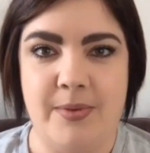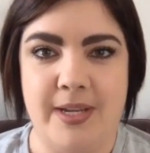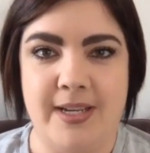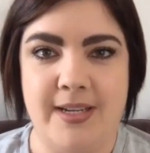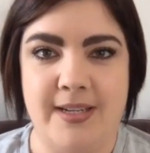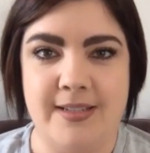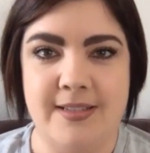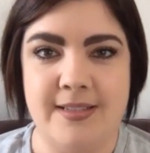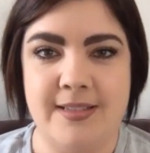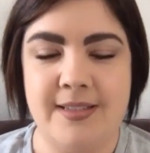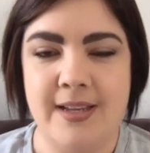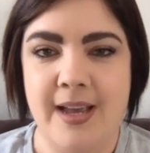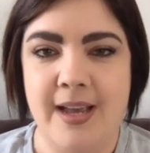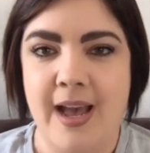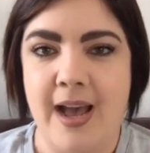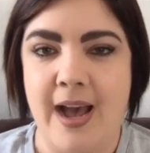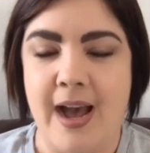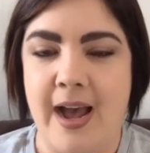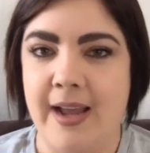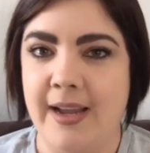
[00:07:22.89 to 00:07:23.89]
Because
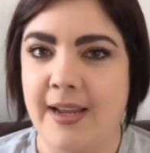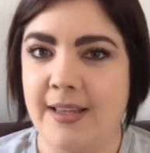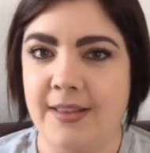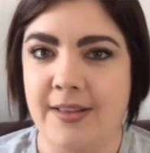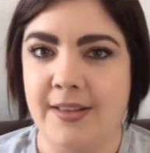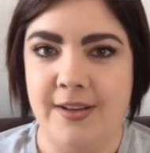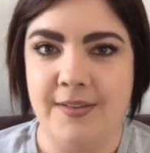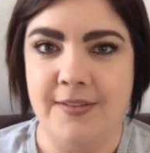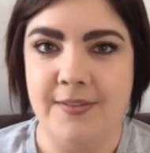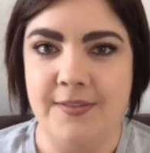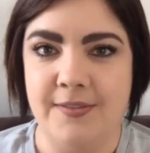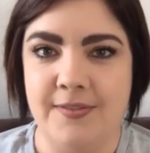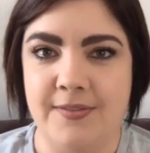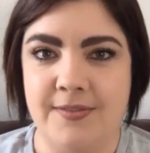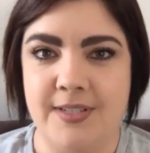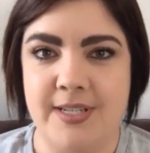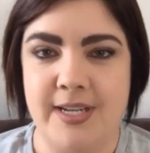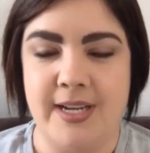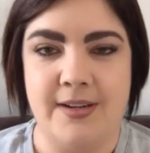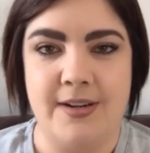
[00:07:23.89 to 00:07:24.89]
I can love
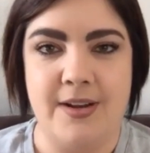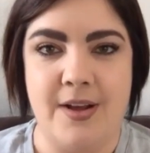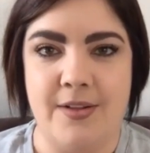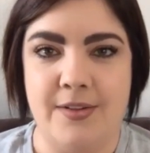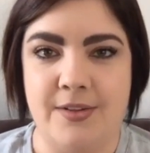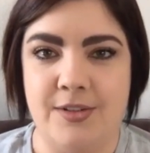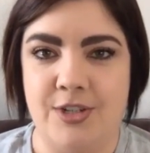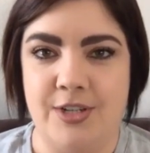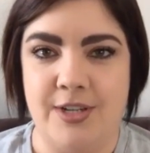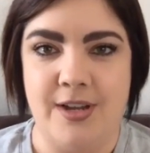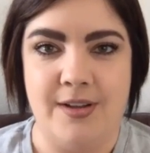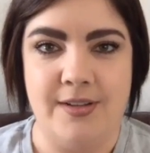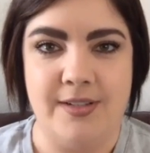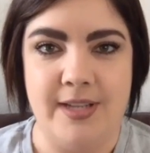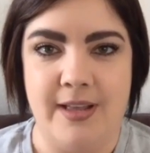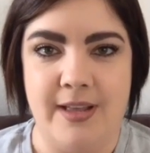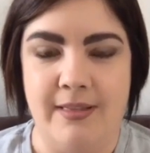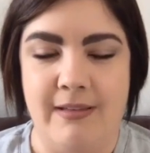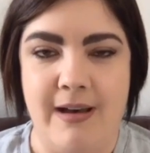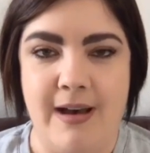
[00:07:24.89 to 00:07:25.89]
technology all
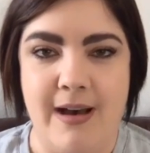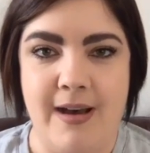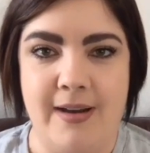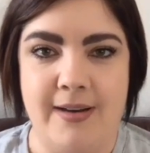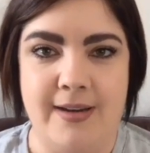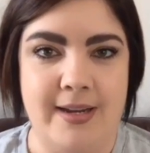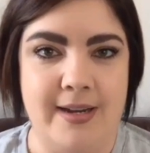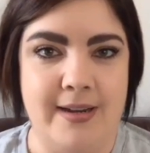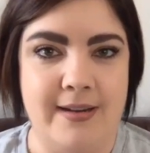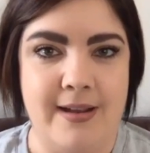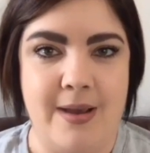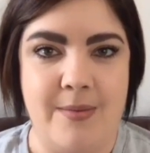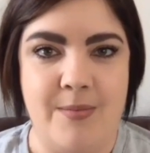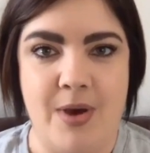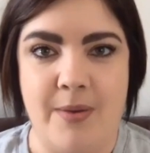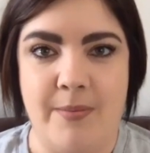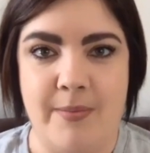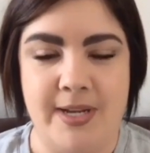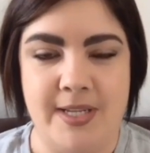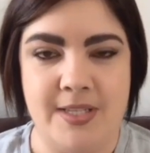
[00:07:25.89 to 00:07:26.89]
day long, and I'm
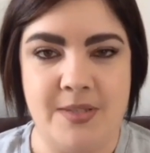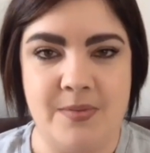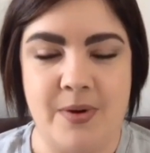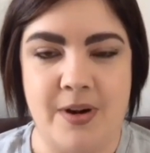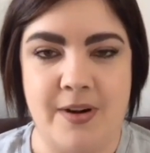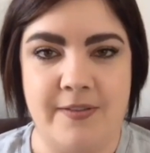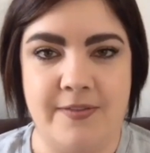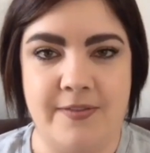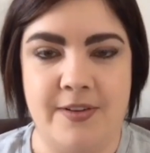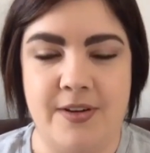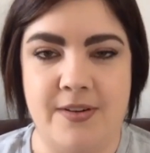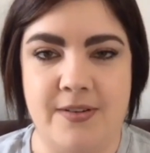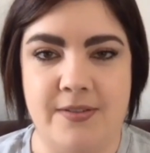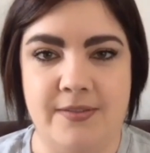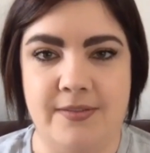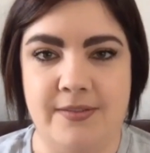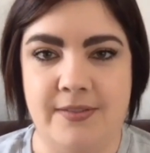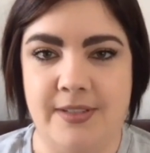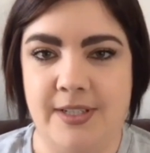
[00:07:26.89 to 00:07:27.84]
on my smartphone.